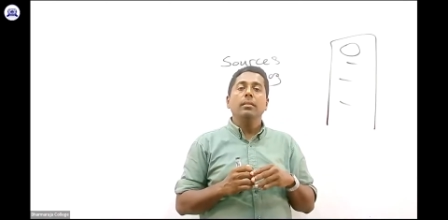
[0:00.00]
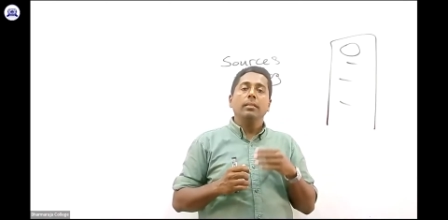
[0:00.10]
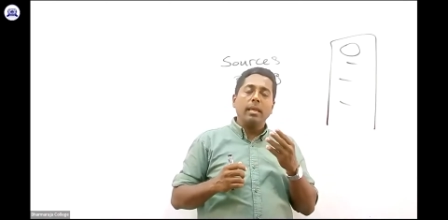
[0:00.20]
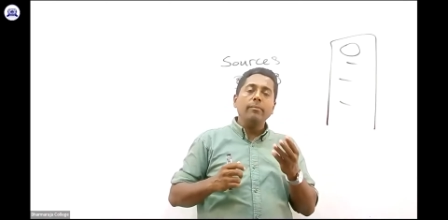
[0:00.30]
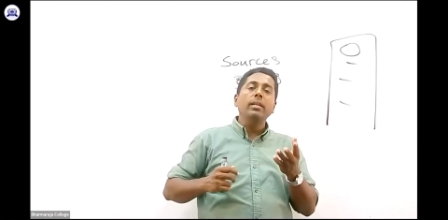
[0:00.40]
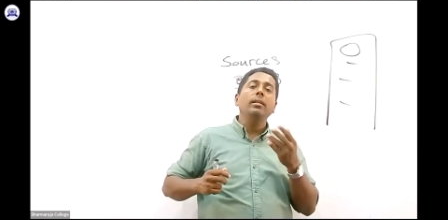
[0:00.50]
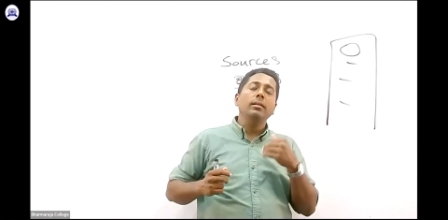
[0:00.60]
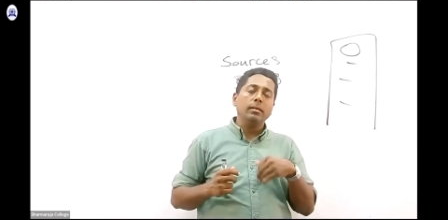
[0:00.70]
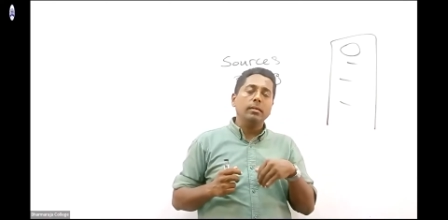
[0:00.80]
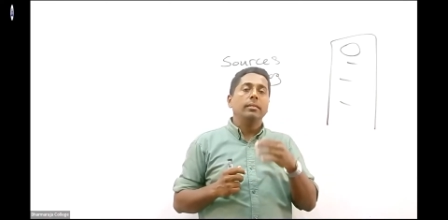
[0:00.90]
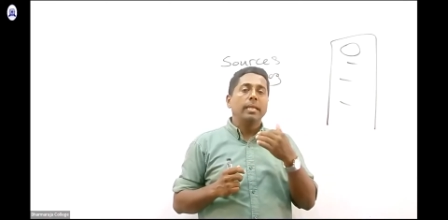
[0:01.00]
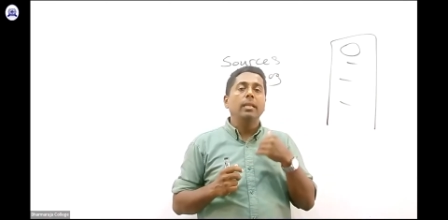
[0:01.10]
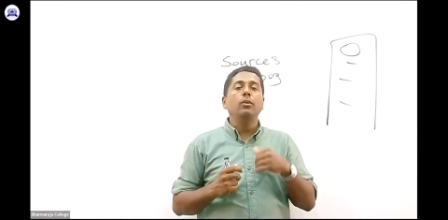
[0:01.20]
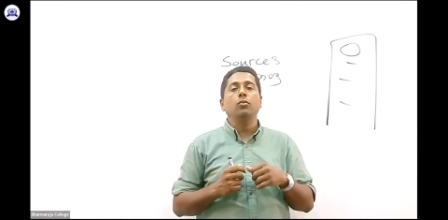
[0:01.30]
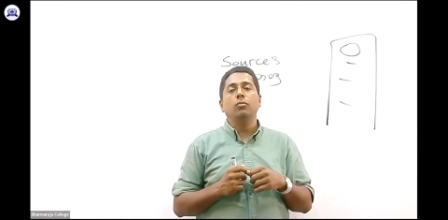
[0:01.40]
They will tell
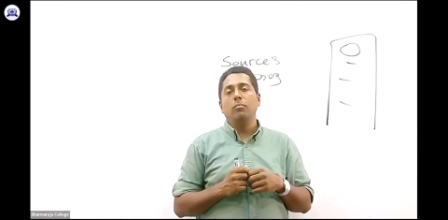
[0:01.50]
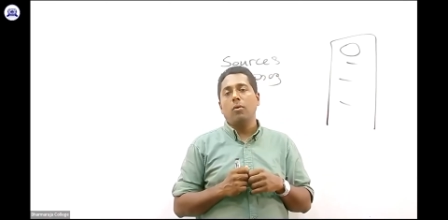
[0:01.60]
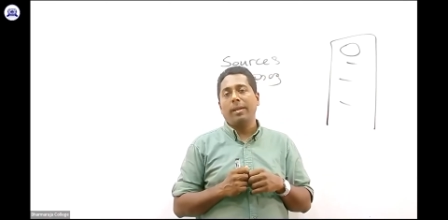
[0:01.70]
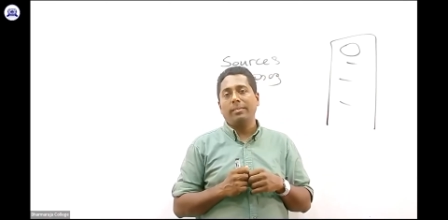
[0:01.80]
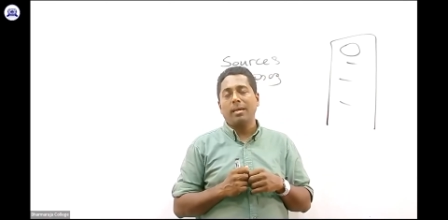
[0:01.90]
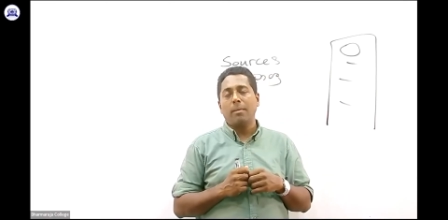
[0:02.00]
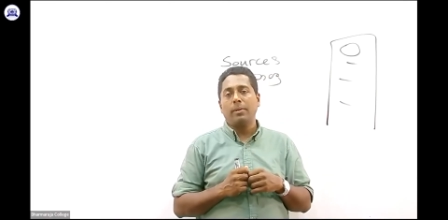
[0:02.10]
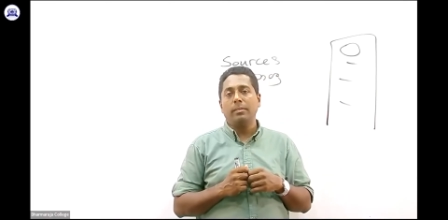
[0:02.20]
you more examples.